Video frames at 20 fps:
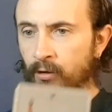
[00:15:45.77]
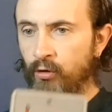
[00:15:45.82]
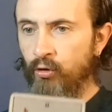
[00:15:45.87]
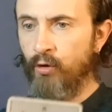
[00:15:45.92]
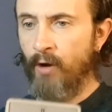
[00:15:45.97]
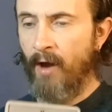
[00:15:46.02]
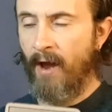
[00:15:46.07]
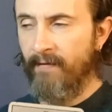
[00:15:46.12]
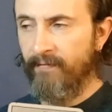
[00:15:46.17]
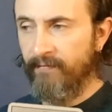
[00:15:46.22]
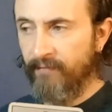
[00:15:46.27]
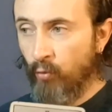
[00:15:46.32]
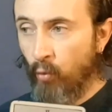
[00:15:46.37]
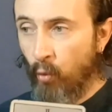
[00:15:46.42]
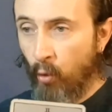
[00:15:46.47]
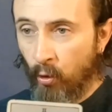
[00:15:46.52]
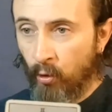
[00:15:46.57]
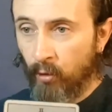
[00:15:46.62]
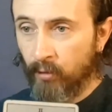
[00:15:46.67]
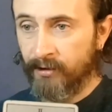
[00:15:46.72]
You have the
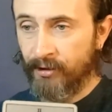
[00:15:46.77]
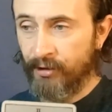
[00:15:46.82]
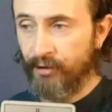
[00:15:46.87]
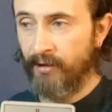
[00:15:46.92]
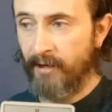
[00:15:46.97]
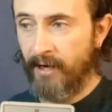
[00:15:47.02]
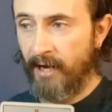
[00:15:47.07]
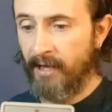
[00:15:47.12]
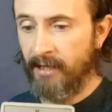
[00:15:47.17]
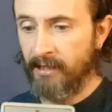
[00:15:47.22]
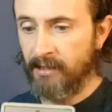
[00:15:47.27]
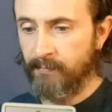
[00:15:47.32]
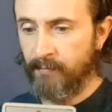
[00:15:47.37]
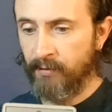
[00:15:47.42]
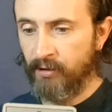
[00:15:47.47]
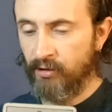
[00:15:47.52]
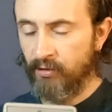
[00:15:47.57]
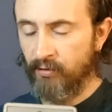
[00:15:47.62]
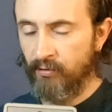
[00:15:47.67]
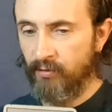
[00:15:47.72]
world in your hands,
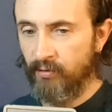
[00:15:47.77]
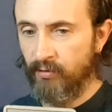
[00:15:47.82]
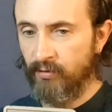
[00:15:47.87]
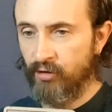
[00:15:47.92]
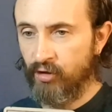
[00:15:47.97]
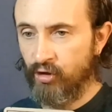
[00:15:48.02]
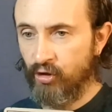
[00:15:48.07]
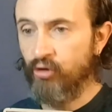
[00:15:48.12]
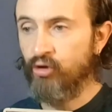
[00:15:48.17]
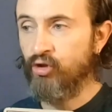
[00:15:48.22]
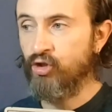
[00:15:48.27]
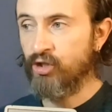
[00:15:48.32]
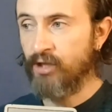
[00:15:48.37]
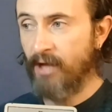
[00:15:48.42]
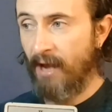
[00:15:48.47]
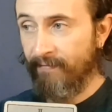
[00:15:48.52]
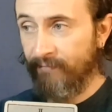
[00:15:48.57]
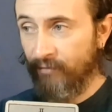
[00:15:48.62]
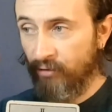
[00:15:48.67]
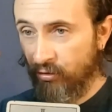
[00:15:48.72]
but you just
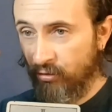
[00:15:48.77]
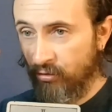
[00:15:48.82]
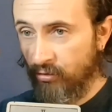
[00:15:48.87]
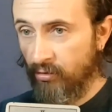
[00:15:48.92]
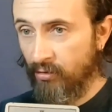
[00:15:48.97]
have to,